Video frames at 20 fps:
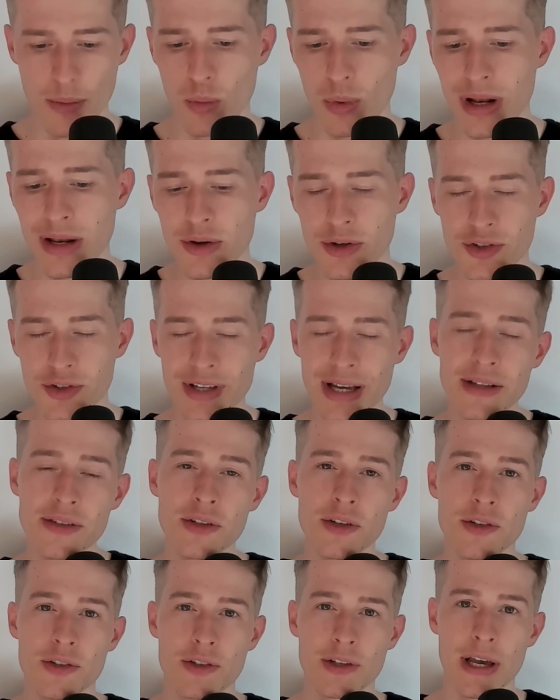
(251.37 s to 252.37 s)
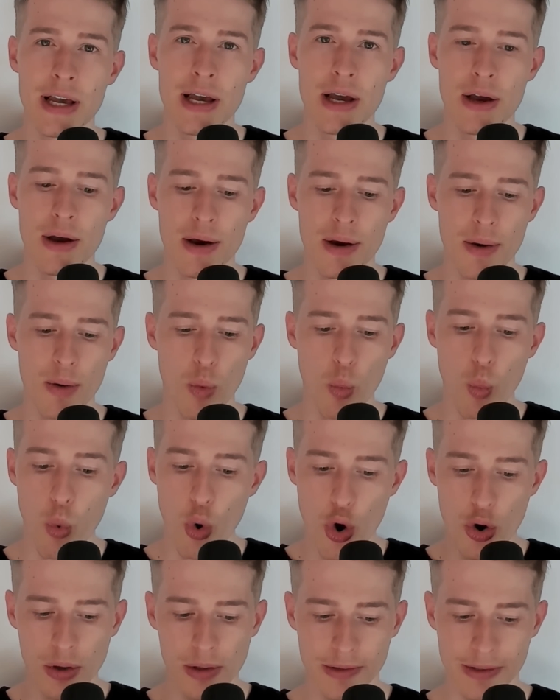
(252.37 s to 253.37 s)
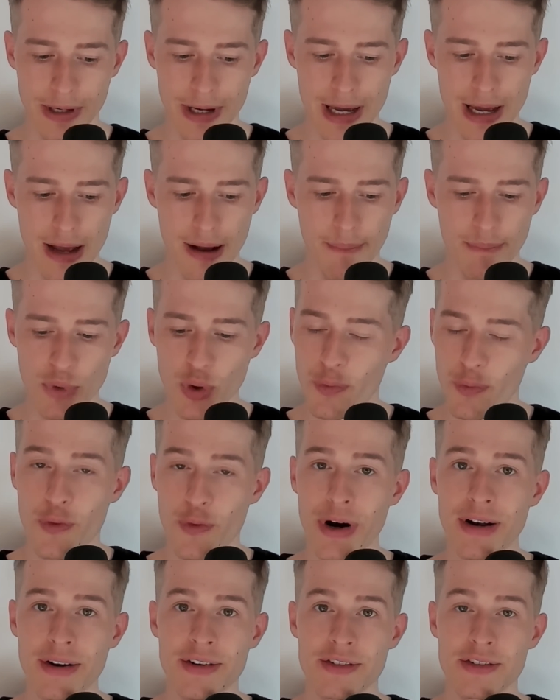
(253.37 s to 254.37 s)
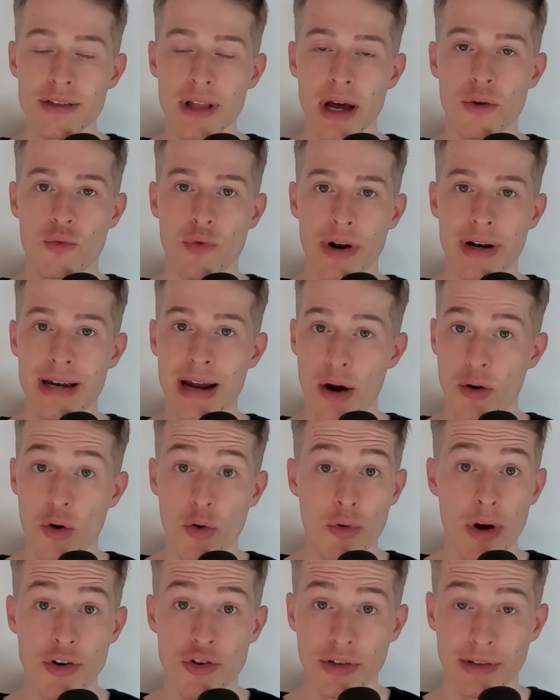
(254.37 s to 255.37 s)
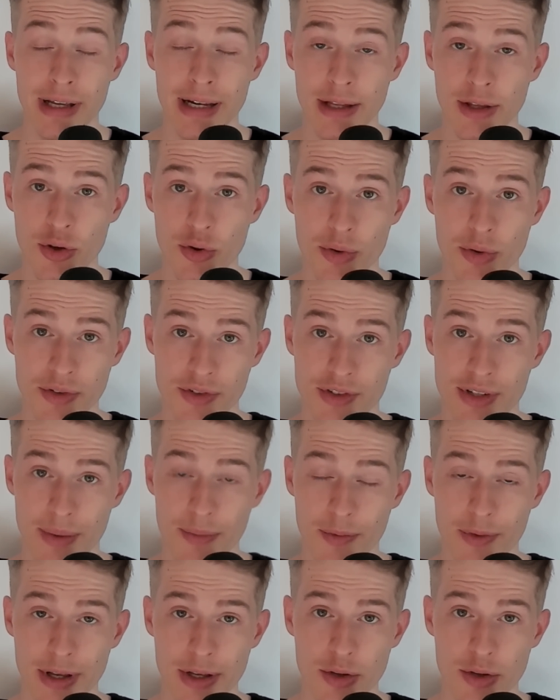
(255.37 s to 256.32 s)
In your senses world, your friend is not right now congratulating you on something.